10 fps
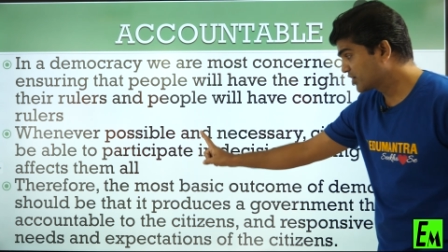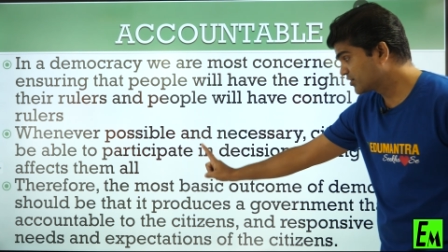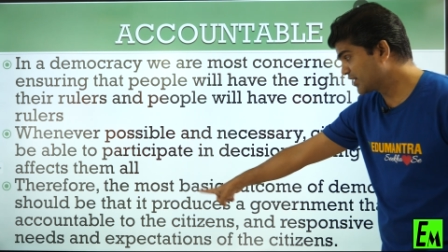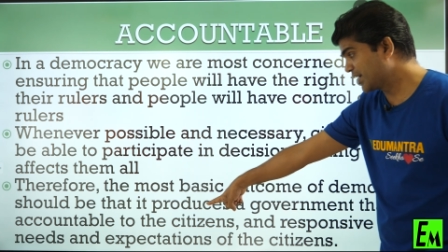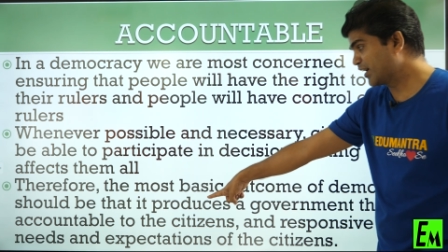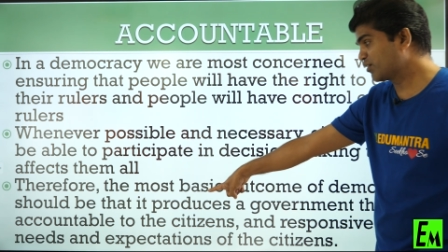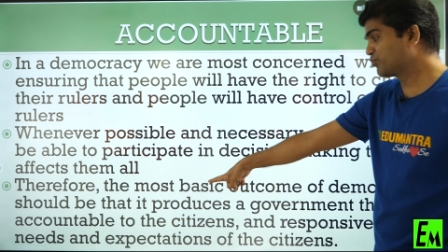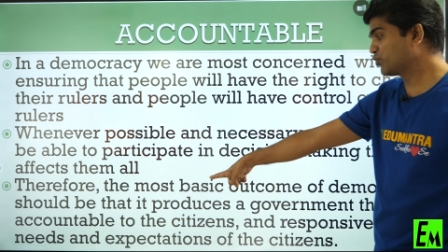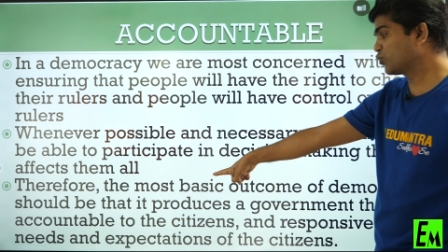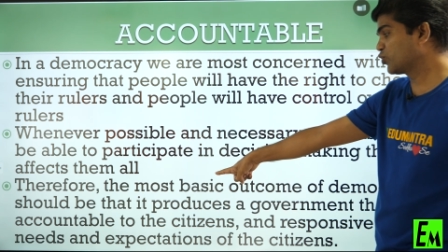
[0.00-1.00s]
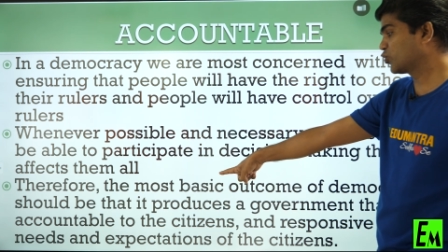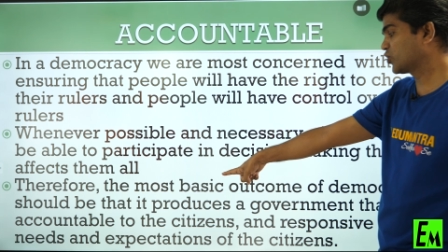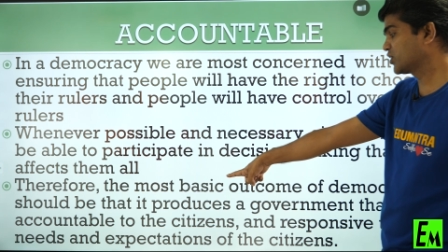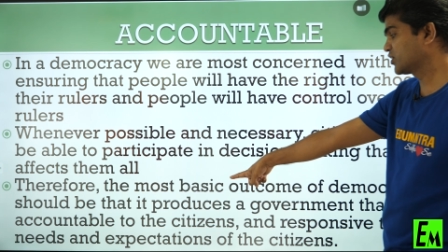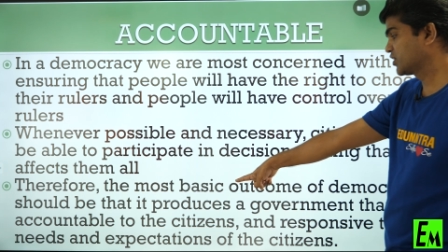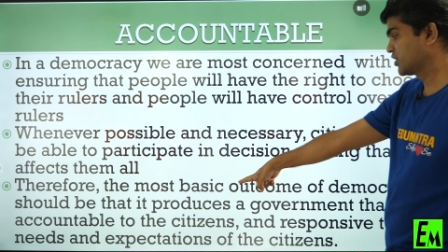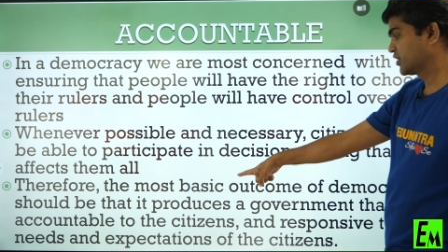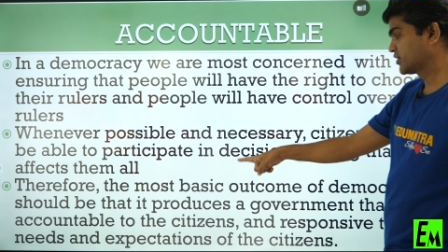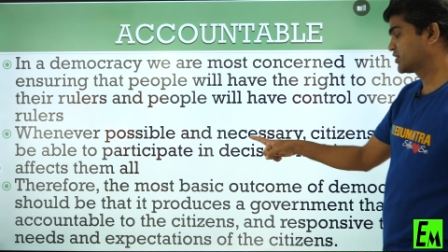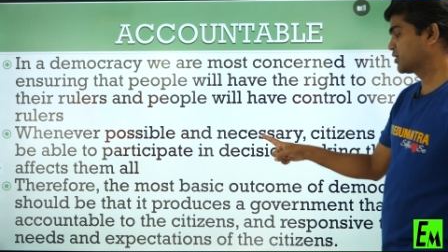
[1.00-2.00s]
Therefore,
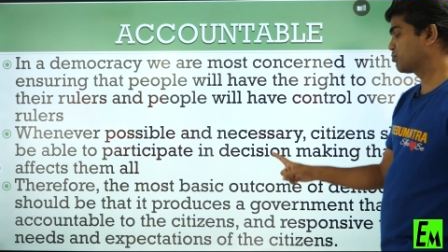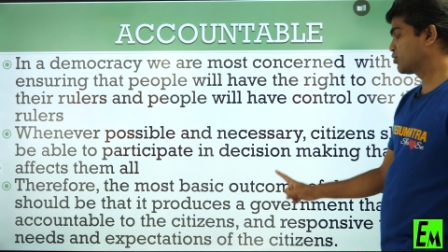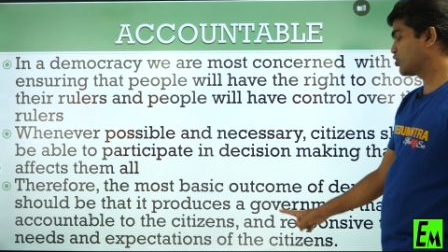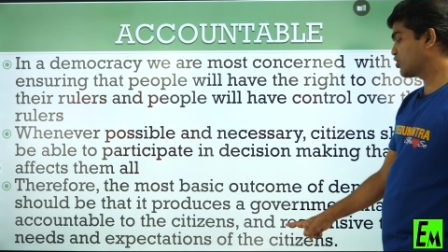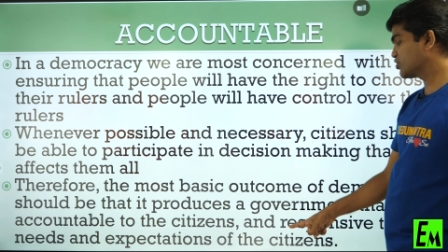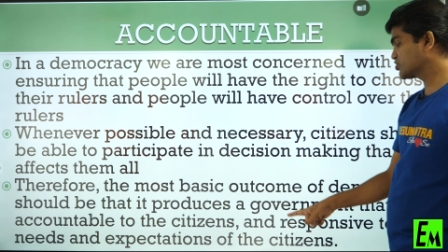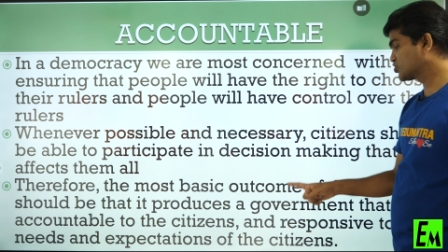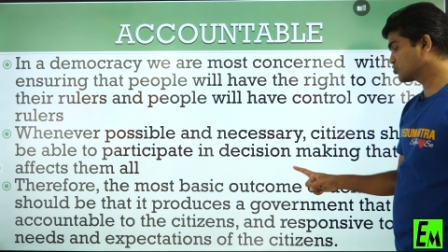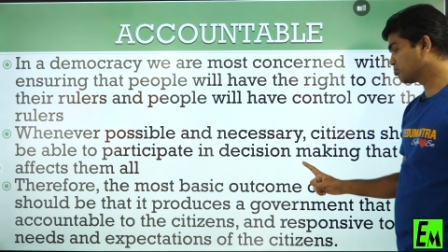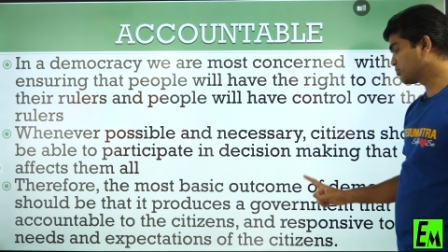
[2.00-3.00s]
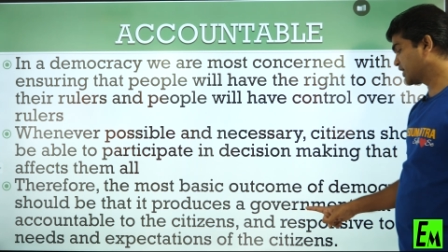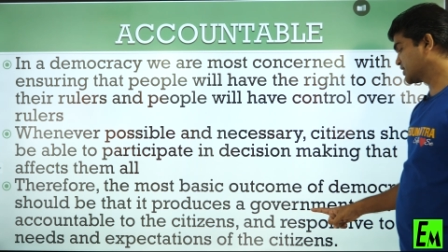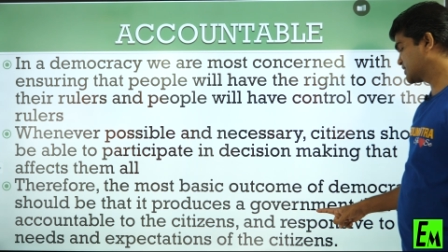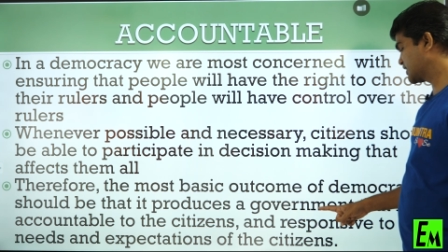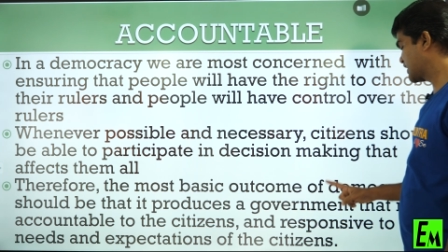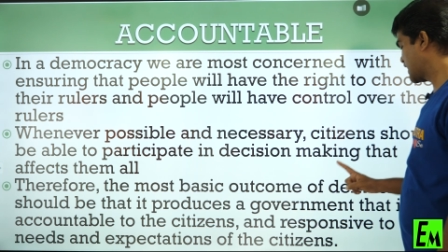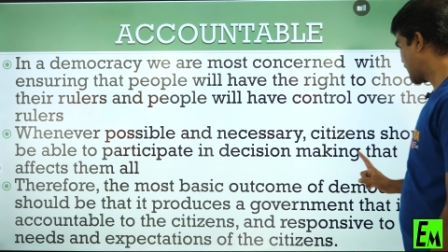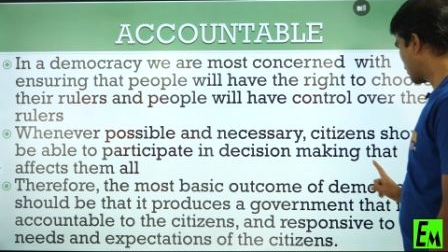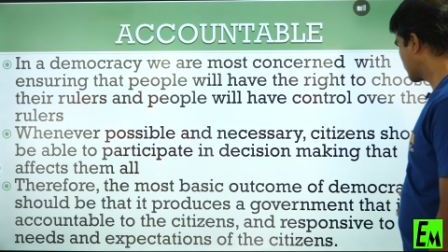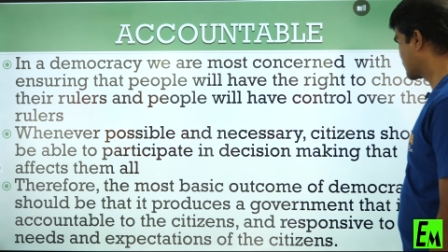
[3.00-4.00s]
the most basic
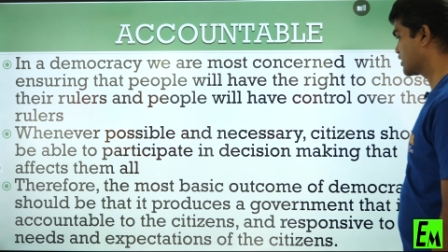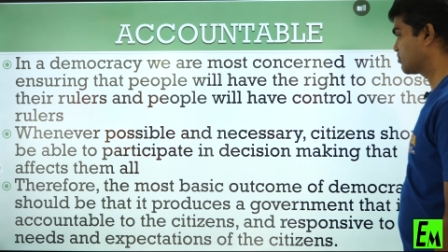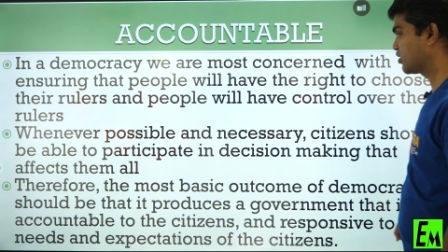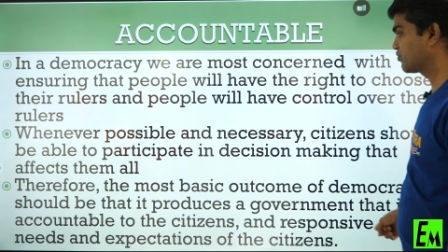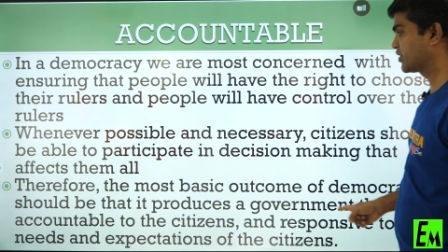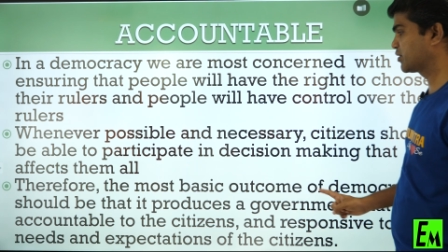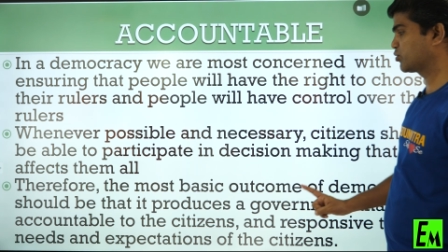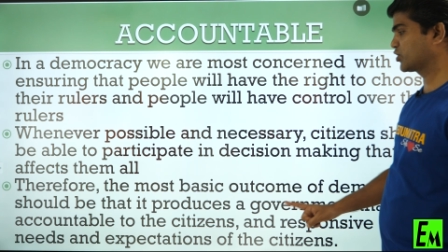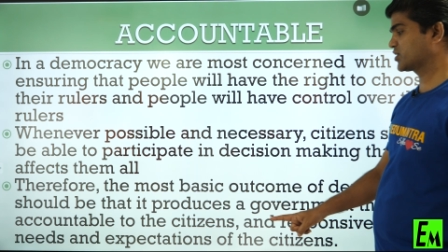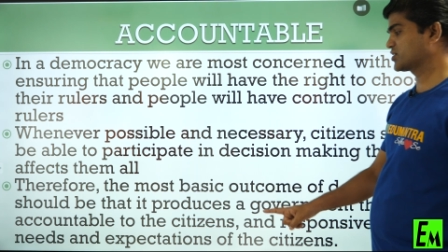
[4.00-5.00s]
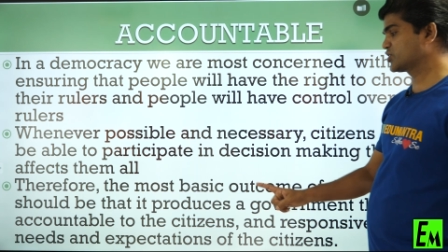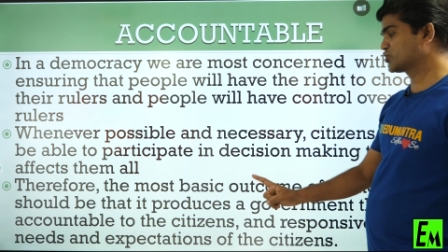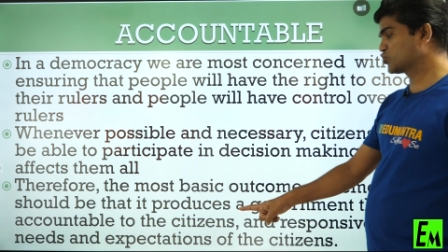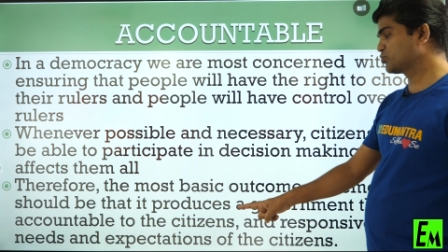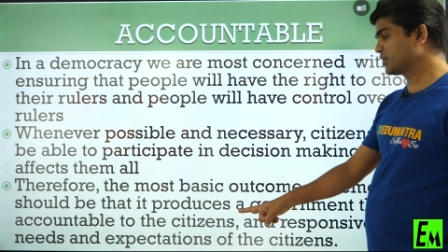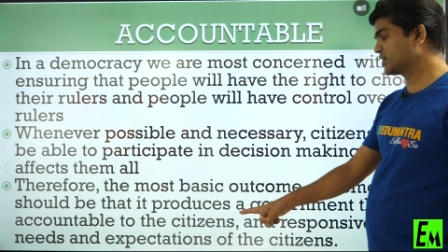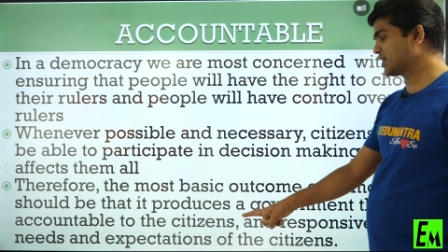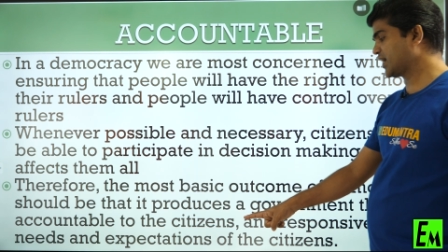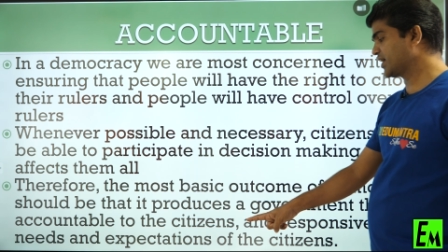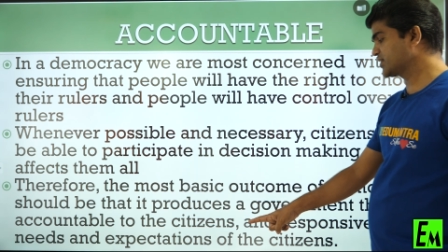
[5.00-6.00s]
outcome of democracy should be
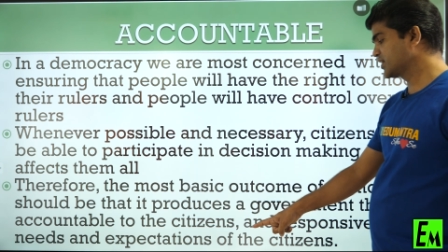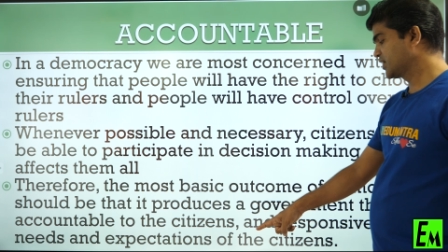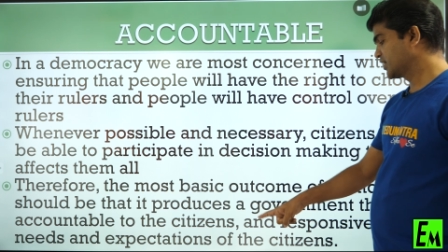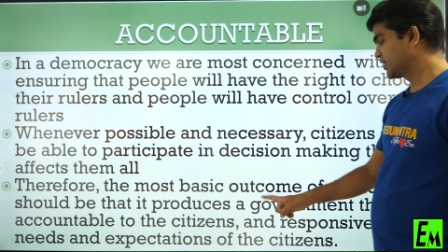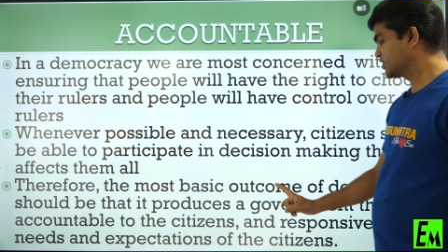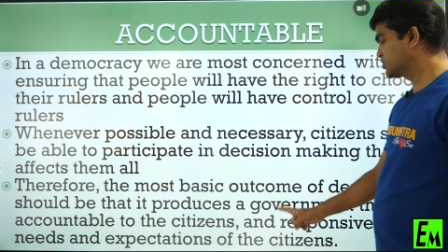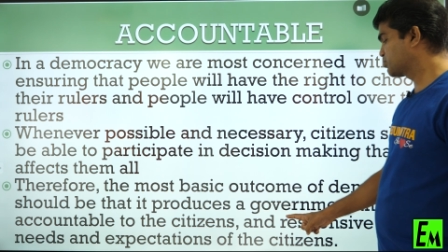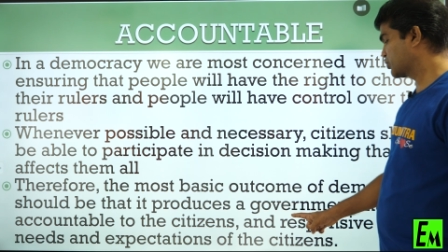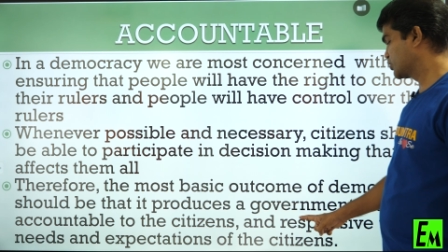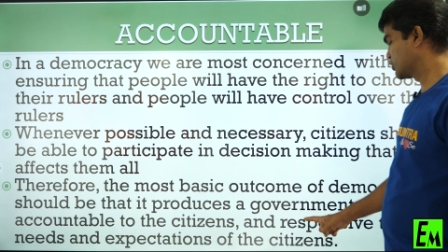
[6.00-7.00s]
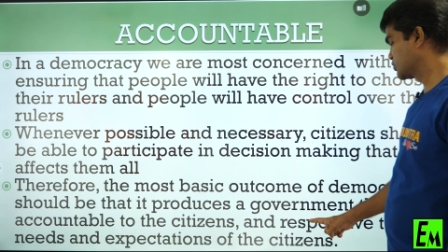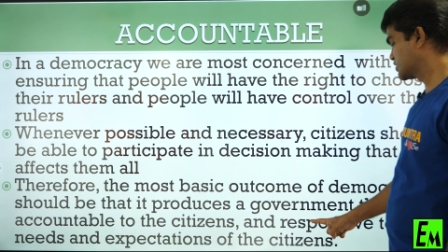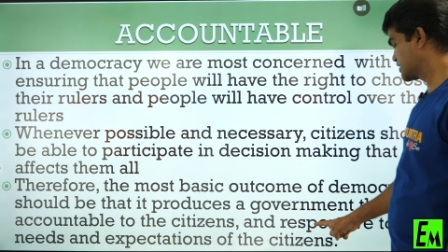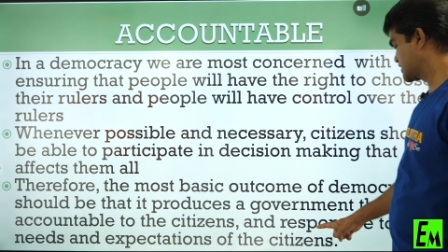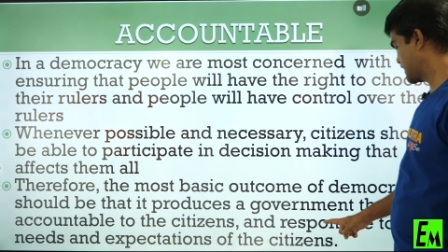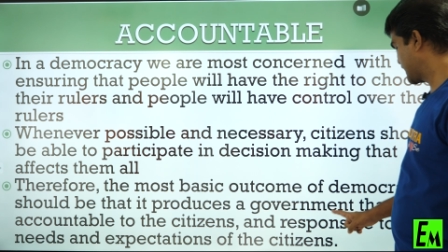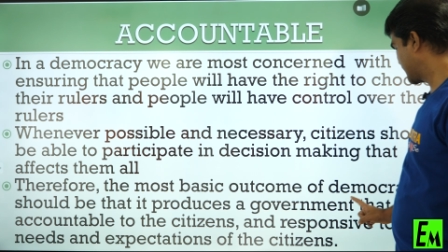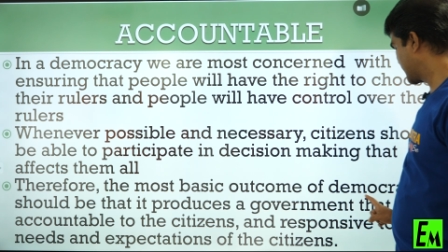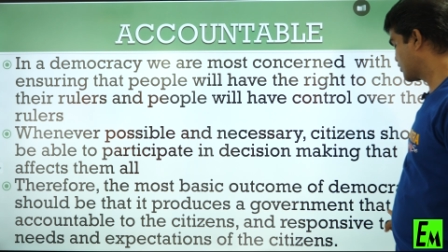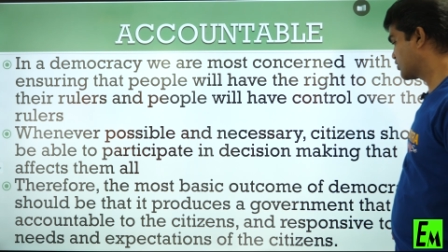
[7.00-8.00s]
that it produces a
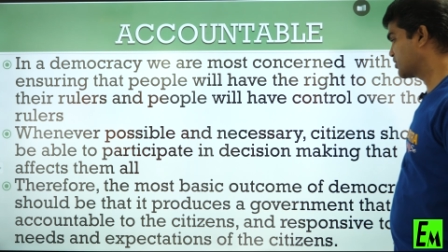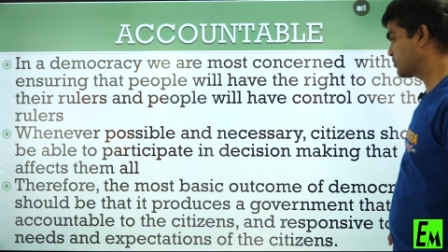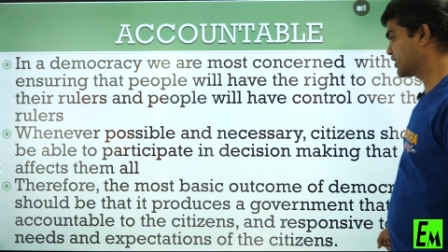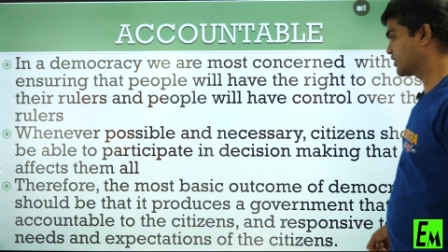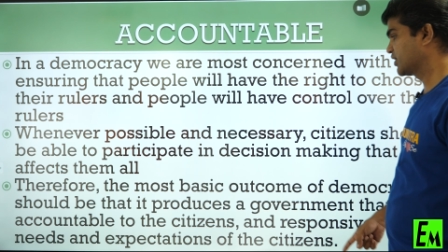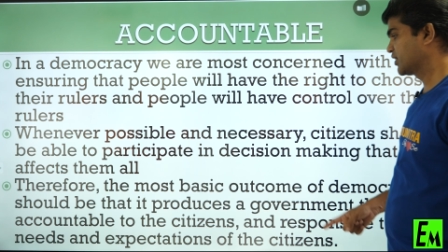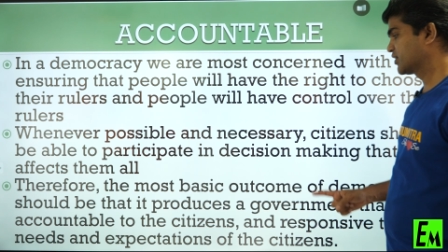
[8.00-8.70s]
government